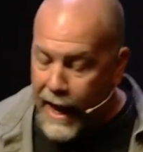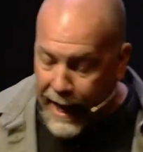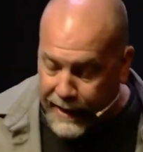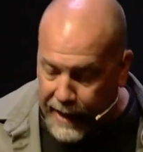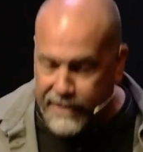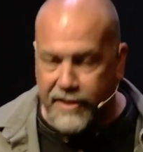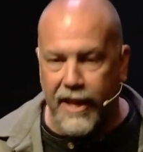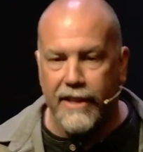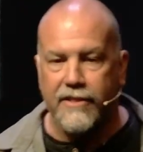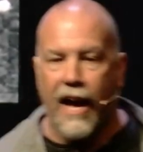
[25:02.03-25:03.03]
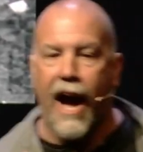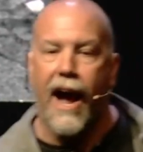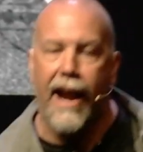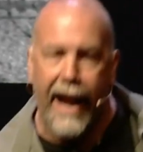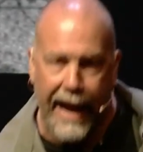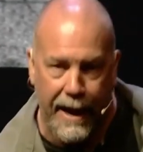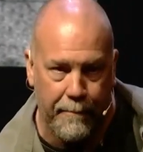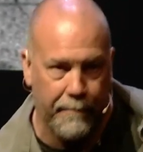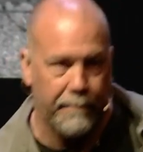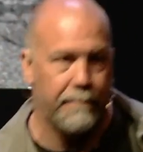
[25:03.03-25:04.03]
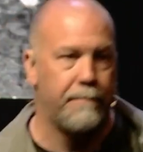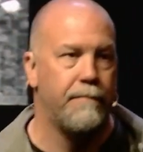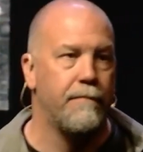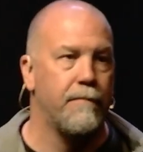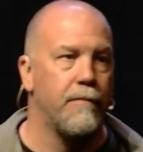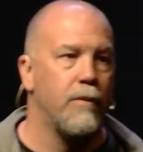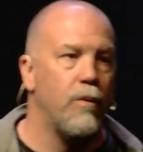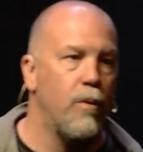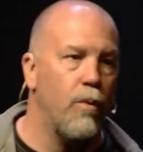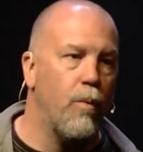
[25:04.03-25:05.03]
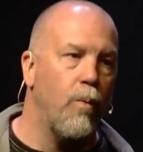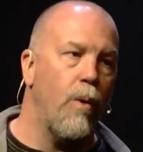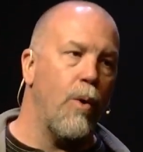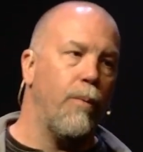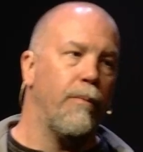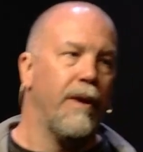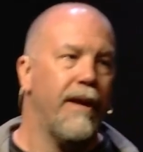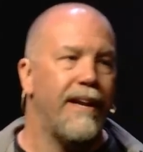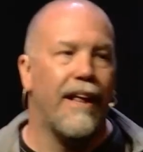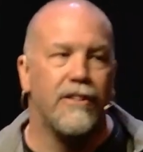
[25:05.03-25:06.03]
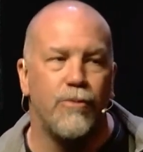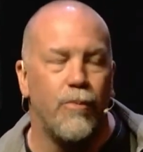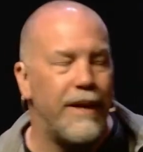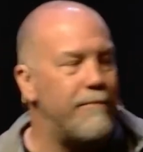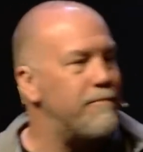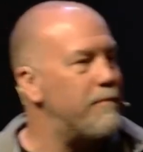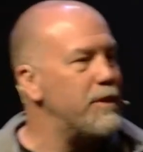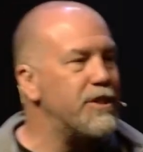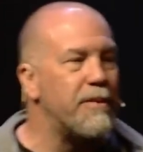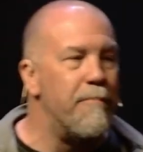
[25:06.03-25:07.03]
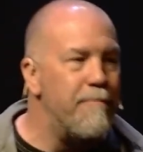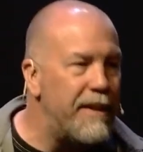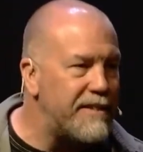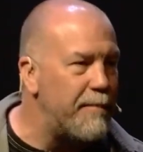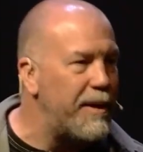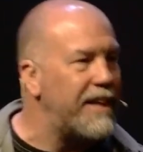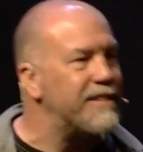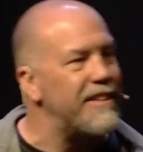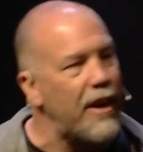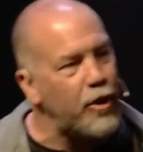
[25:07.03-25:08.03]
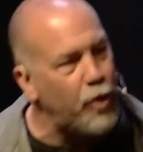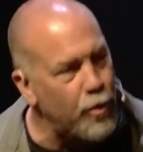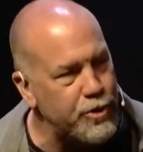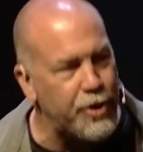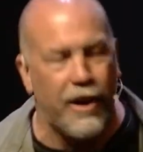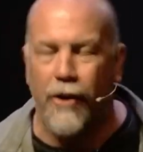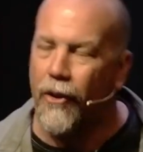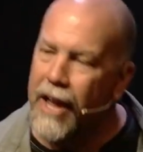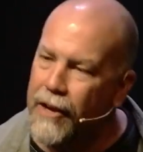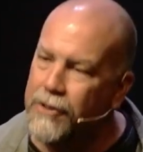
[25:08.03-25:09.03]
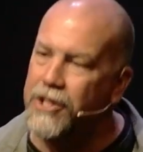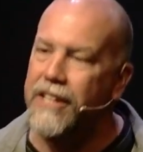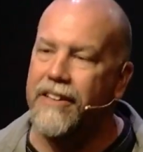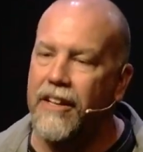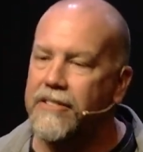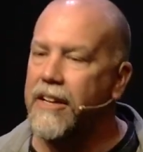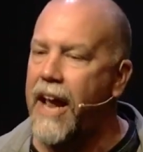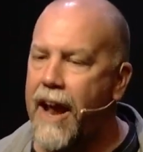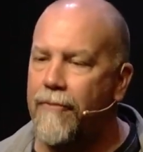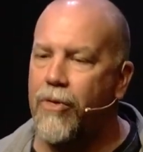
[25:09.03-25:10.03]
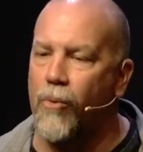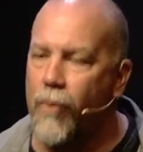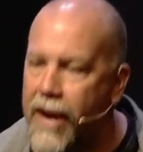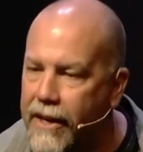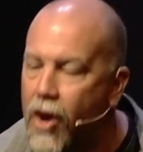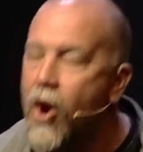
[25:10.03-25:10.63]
And God says, I am. Whoa. Now, it's we, we just miss it because in our culture, in our language, it doesn't have the weight.